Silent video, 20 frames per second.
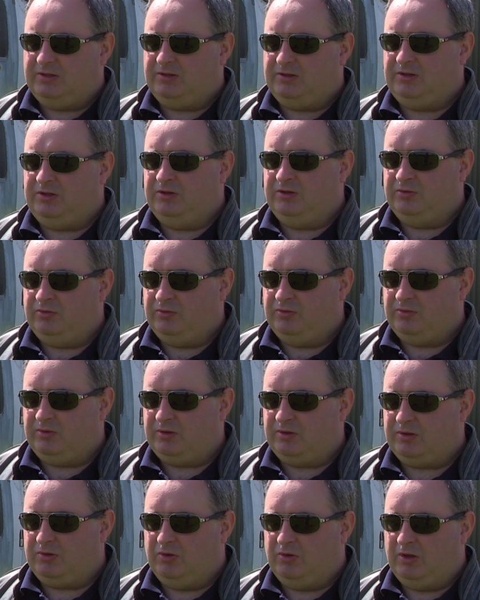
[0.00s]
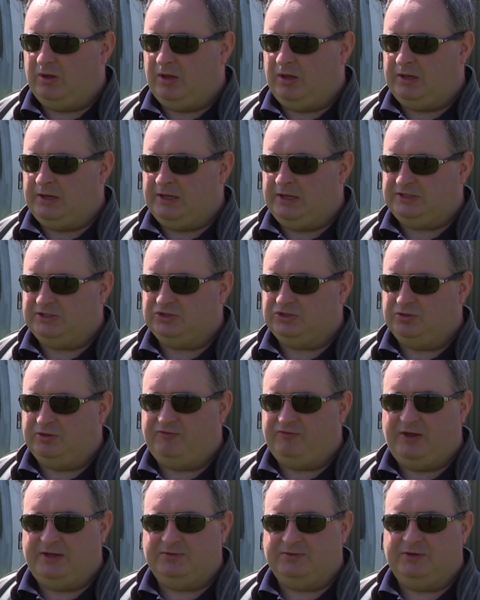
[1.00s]
you know, I'd like to join the
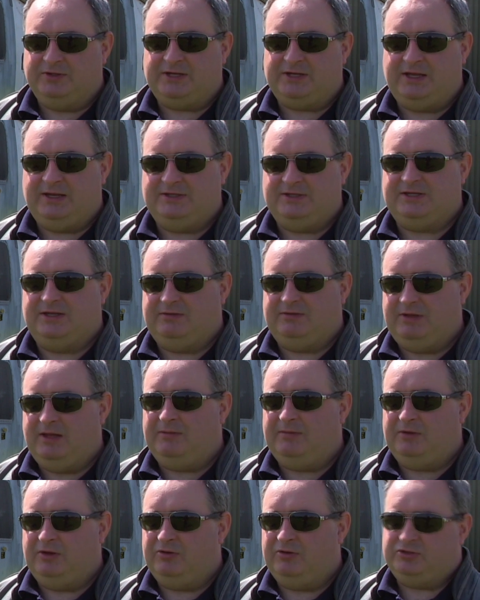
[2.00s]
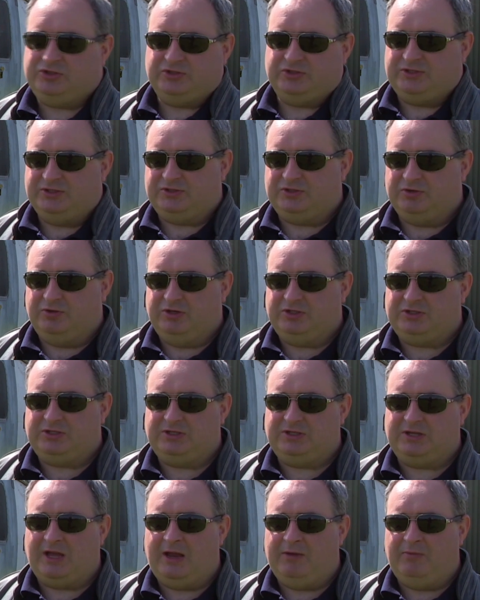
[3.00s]
flight one day. And he said, yep, yeah, you're just the sort of
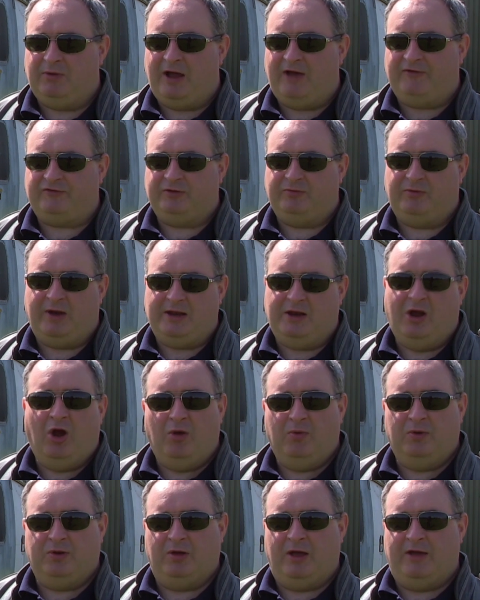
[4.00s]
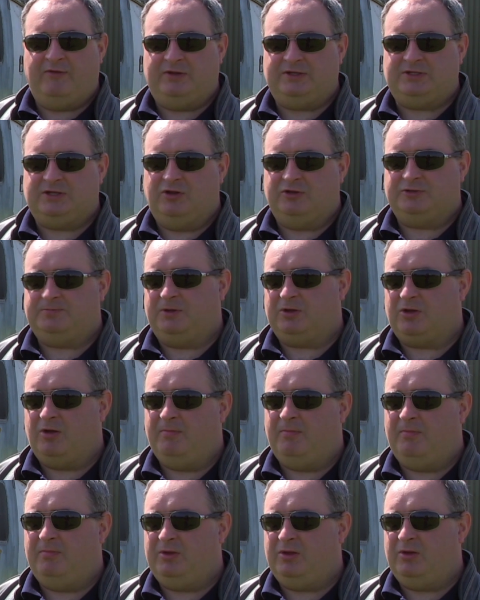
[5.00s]
guy we're after right now. We don't have any slots, but
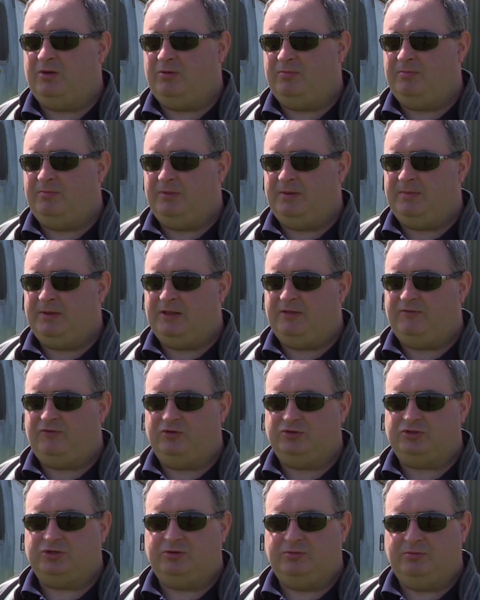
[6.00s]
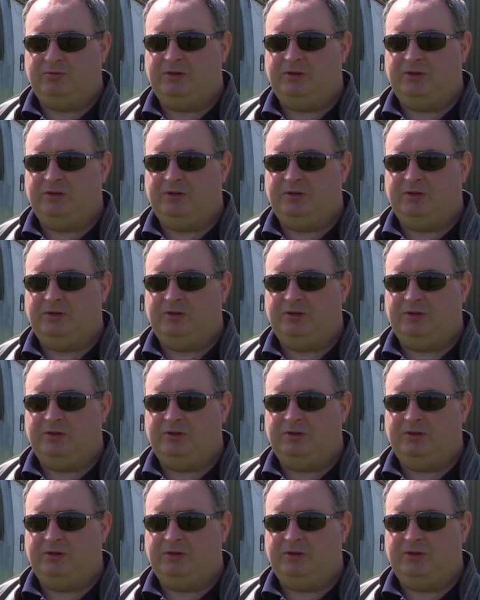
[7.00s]
come, you know, maybe in the future we